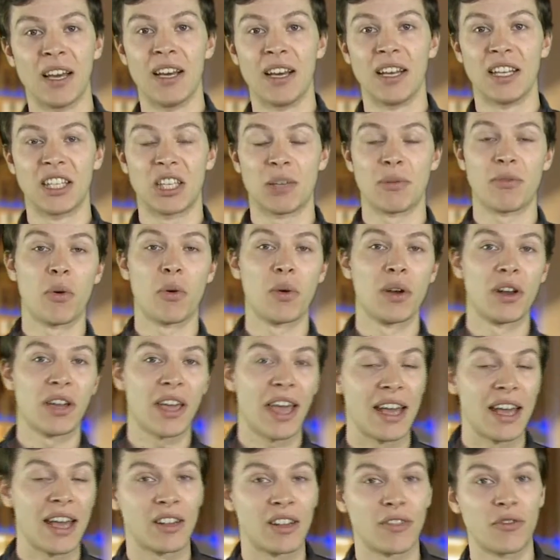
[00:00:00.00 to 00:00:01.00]
So before we look
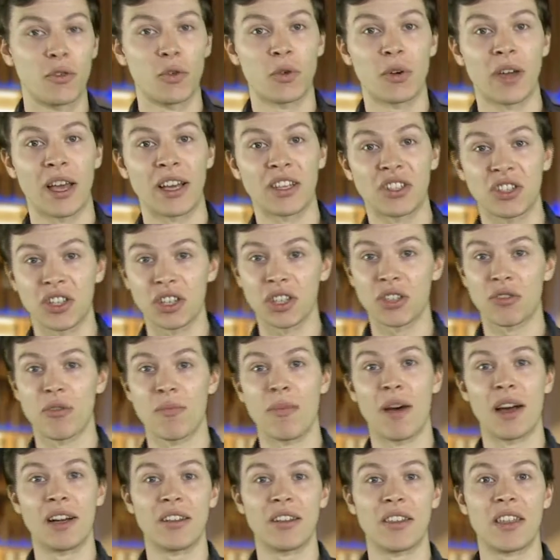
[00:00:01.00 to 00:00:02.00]
ahead at the forecast, just a
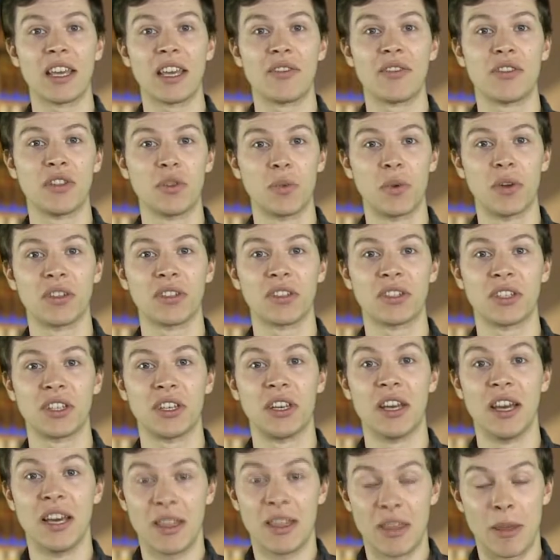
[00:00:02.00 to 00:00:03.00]
reminder that if you want
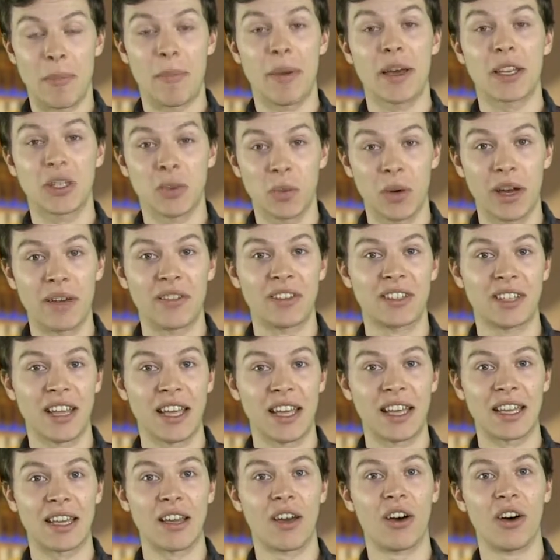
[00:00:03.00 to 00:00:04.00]
to, the best way of
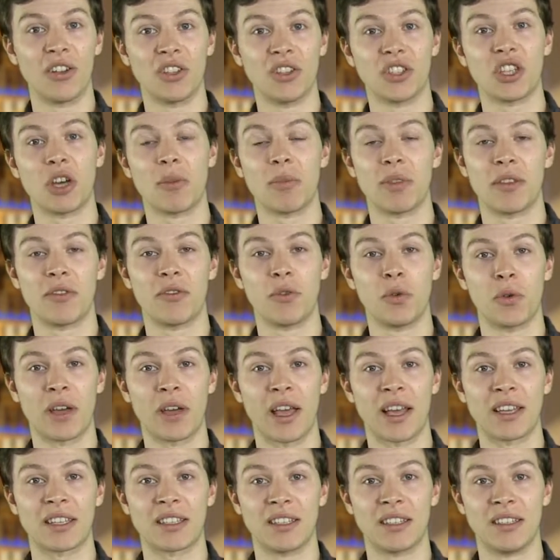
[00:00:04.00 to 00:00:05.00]
staying on top of the
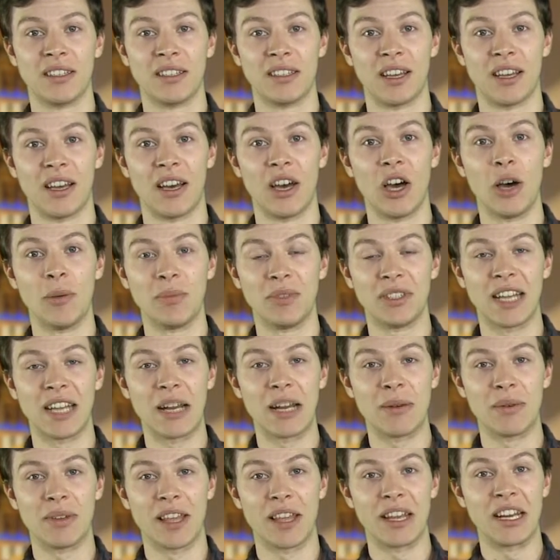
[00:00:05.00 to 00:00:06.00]
forecast and up to
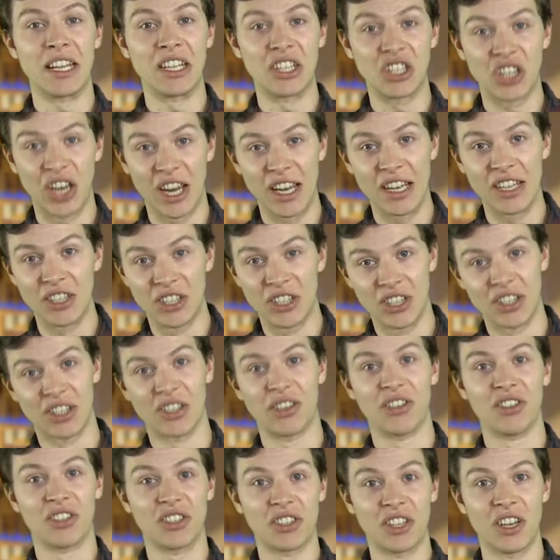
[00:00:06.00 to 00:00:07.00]
date with any changes
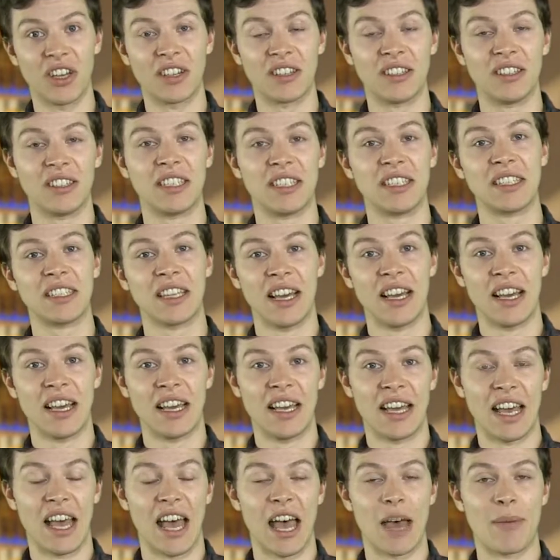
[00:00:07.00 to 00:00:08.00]
and uncertainties
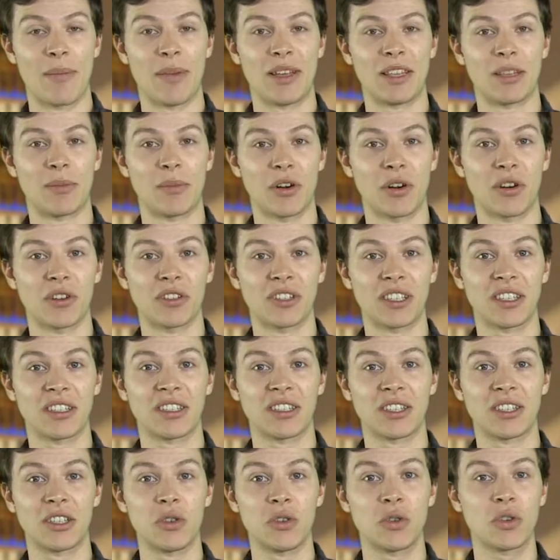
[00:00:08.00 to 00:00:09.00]
in the models is
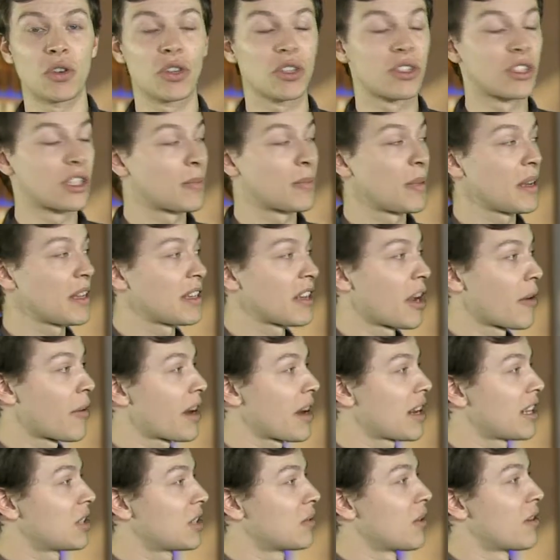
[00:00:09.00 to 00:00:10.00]
to speak
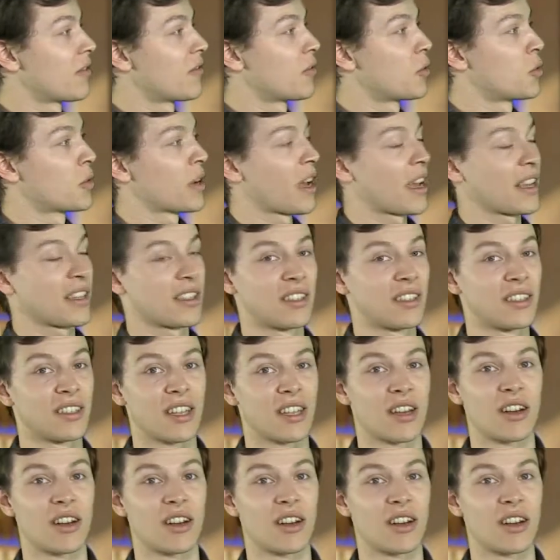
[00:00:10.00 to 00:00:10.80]
directly to our forecasters.